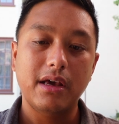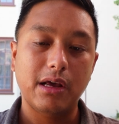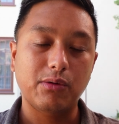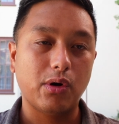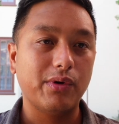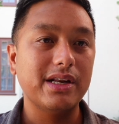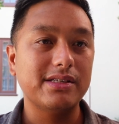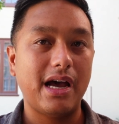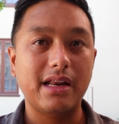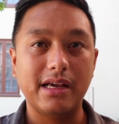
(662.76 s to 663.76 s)
and we're
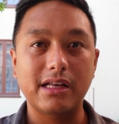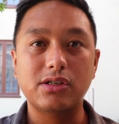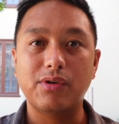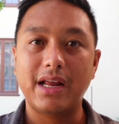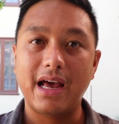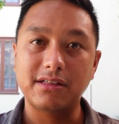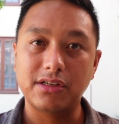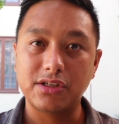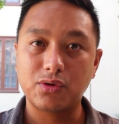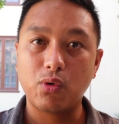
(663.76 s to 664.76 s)
redesigning it to enhance a
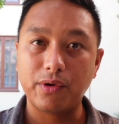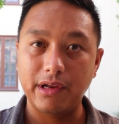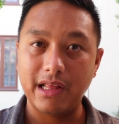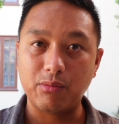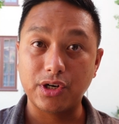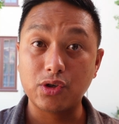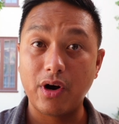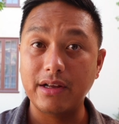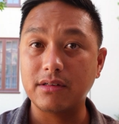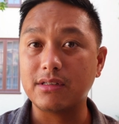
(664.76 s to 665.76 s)
story that we're
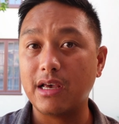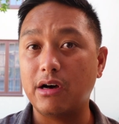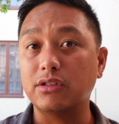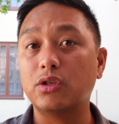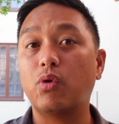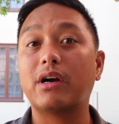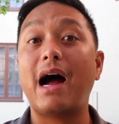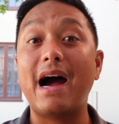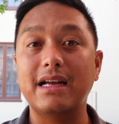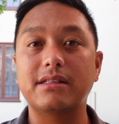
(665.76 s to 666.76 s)
trying to tell to our
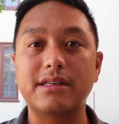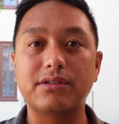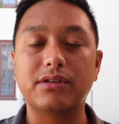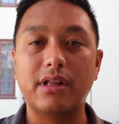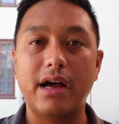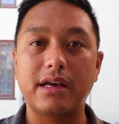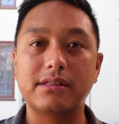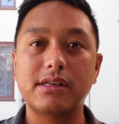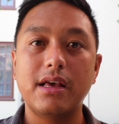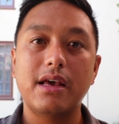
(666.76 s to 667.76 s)
ideal
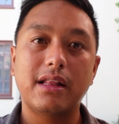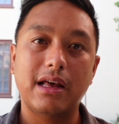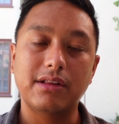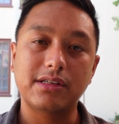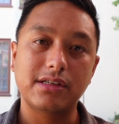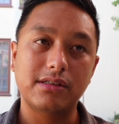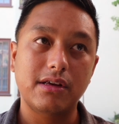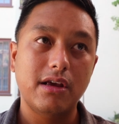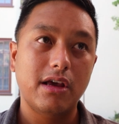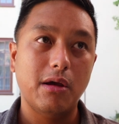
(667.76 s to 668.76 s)
clients. Now, this
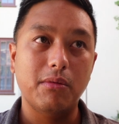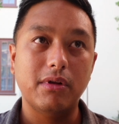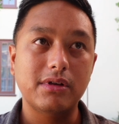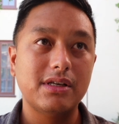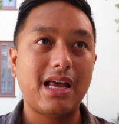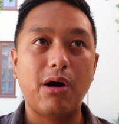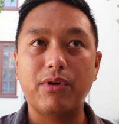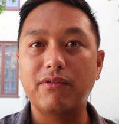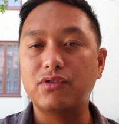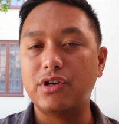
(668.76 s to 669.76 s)
is how
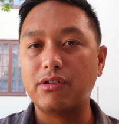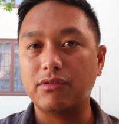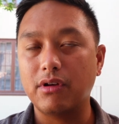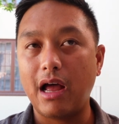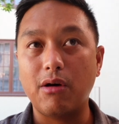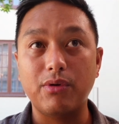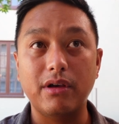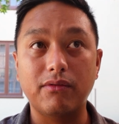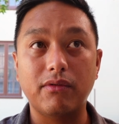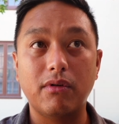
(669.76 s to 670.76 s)

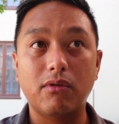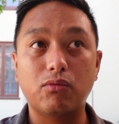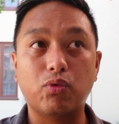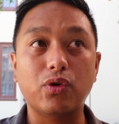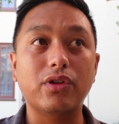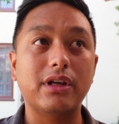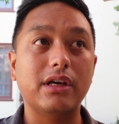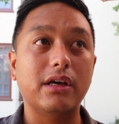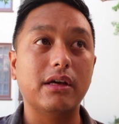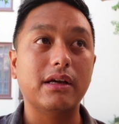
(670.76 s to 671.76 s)
we've
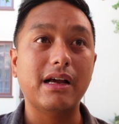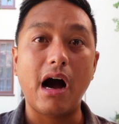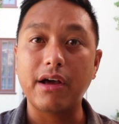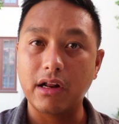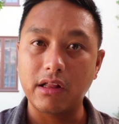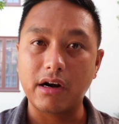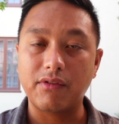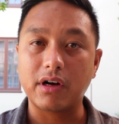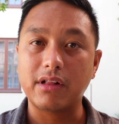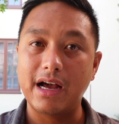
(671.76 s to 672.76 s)
really gotten a lot of
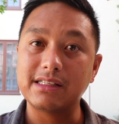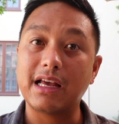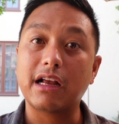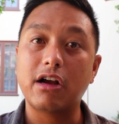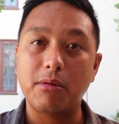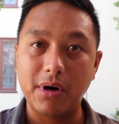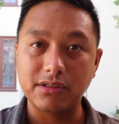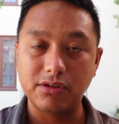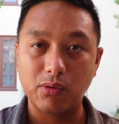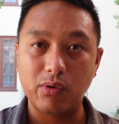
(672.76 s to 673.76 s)
our clients that come
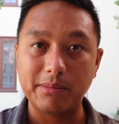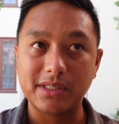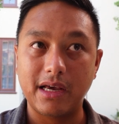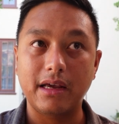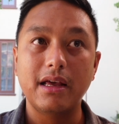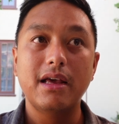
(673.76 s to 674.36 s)
onto the website